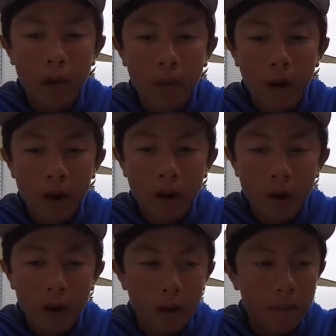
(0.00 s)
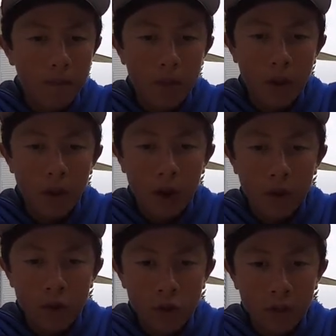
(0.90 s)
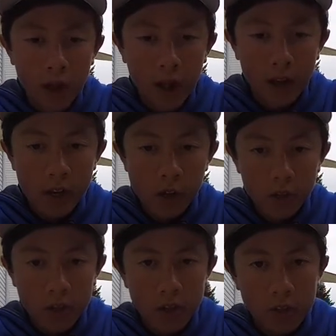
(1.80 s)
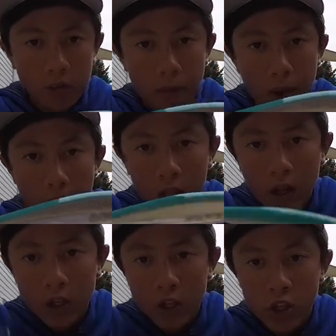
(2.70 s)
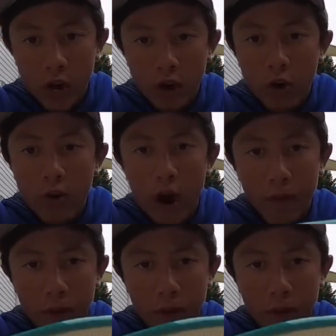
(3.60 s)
my jerk bait I like to use is the Rapala Shadow Wrap